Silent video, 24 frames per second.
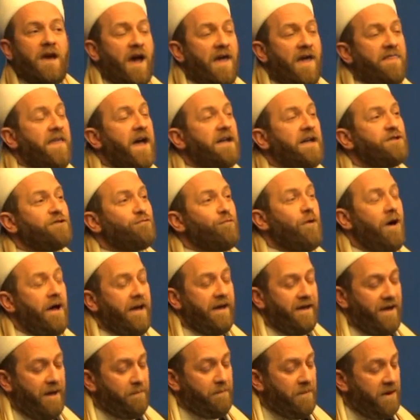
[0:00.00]
And that's
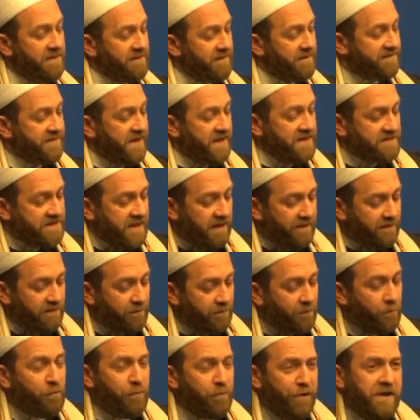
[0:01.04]
why among the things
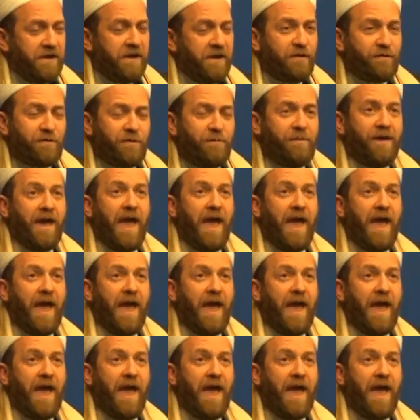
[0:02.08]
that we need